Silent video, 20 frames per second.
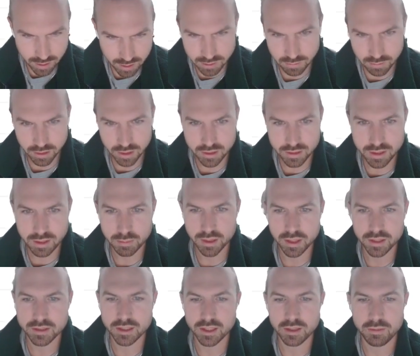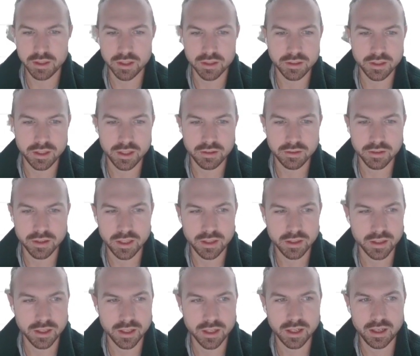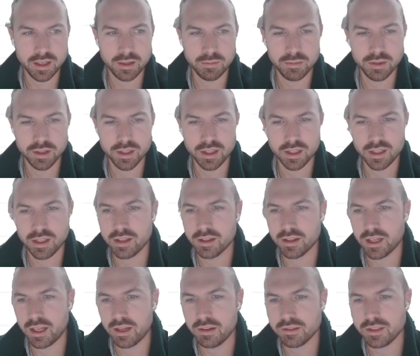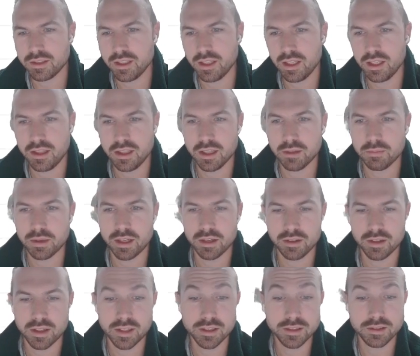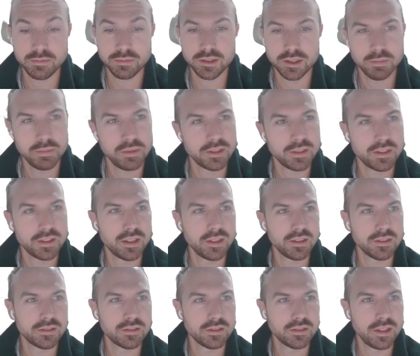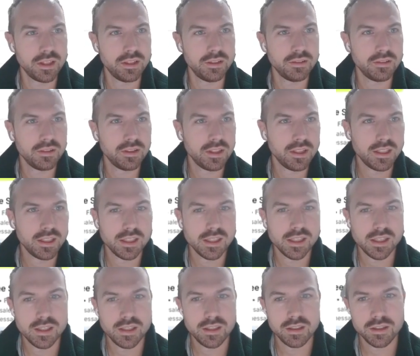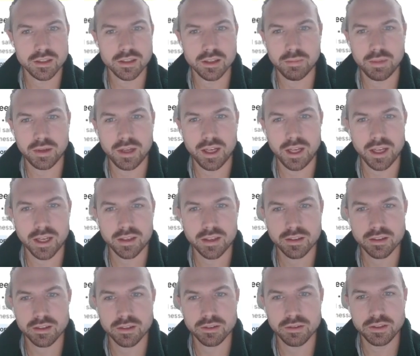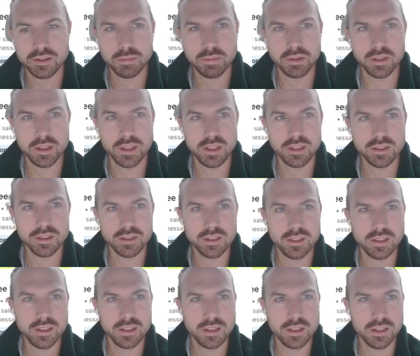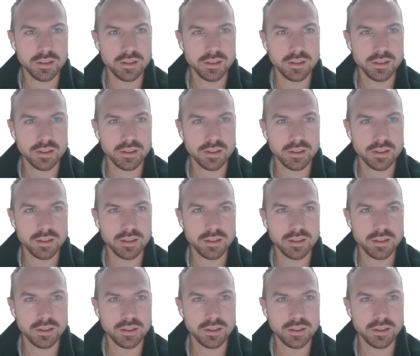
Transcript: doesn't really seem like it's going to meet our need, right? Like I'm looking here, I don't see anything about custom shipping settings, right? Go back, go shipping easy.